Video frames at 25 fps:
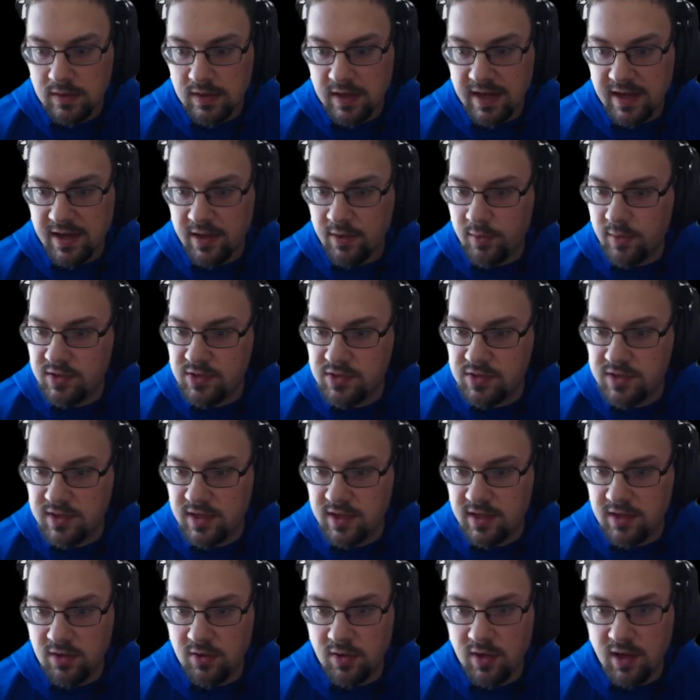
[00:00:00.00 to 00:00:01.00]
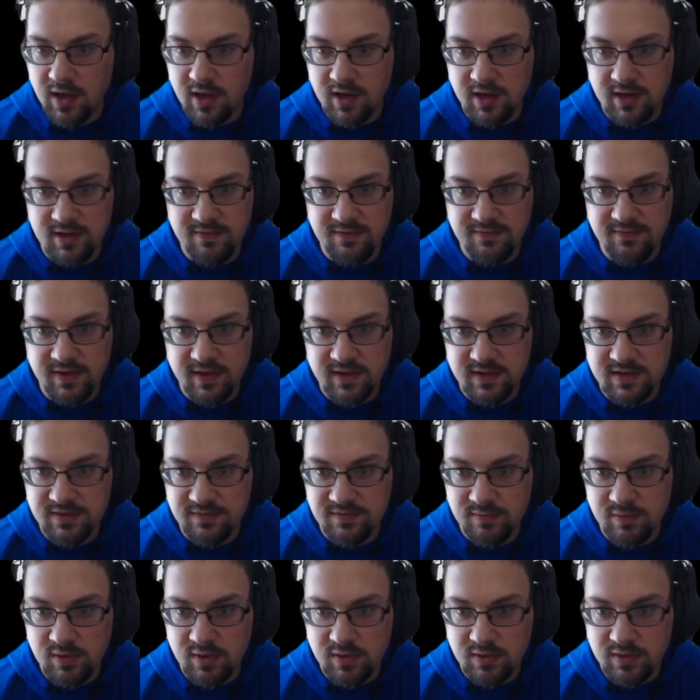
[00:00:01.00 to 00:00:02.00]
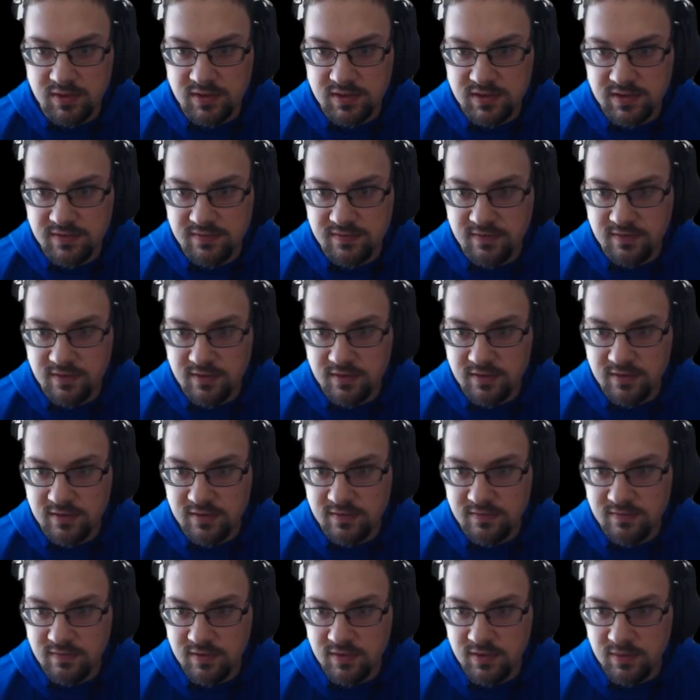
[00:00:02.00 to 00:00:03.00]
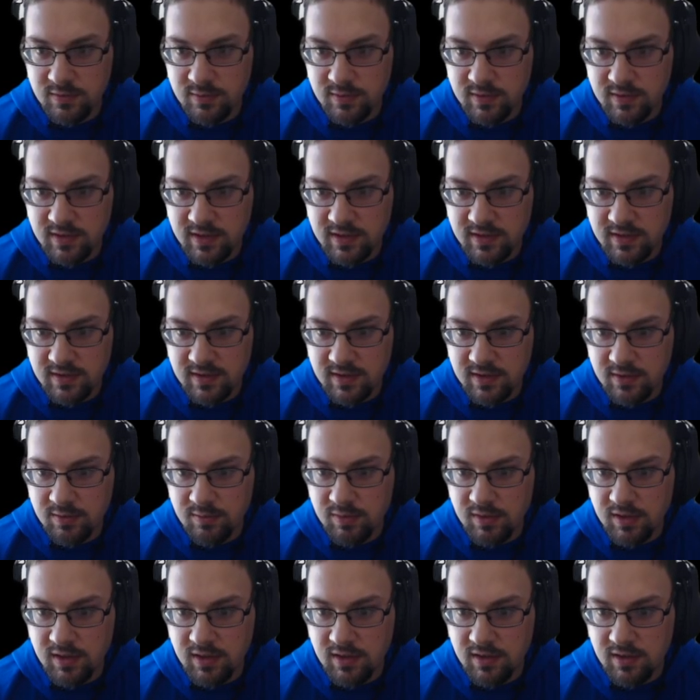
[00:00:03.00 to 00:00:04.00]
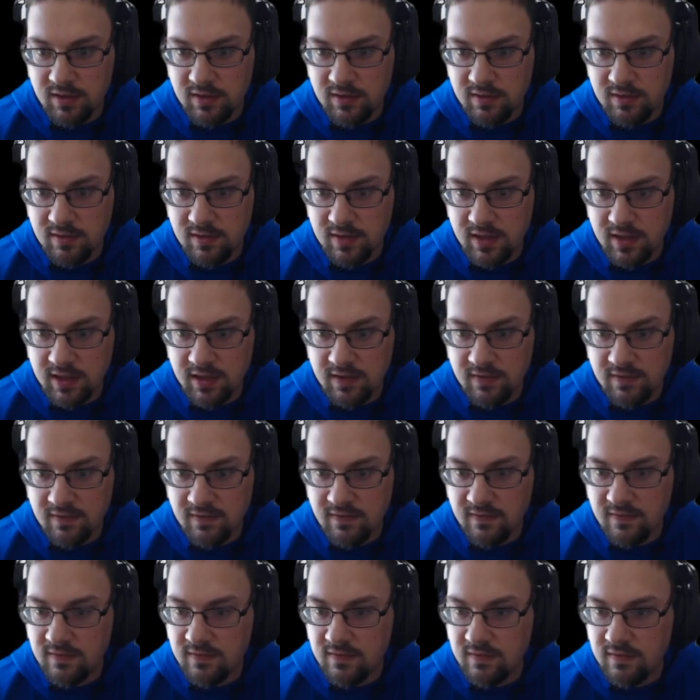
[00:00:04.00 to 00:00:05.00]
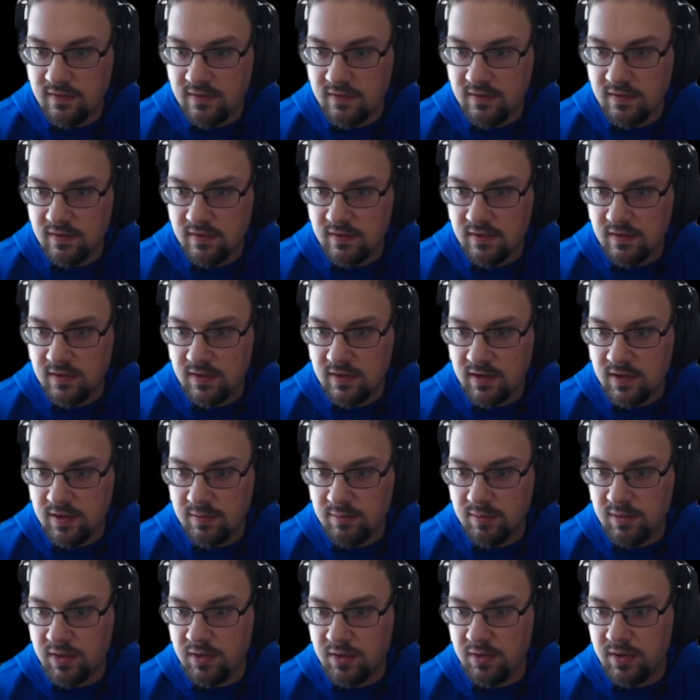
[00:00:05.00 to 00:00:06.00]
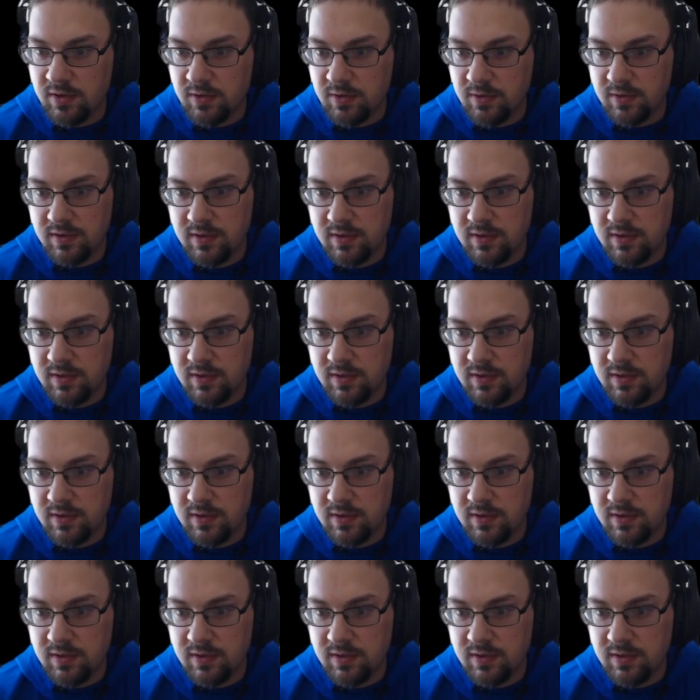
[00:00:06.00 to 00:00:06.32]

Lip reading: I wish that you got a defensive bonus for doing that. That would be nice. But you don't.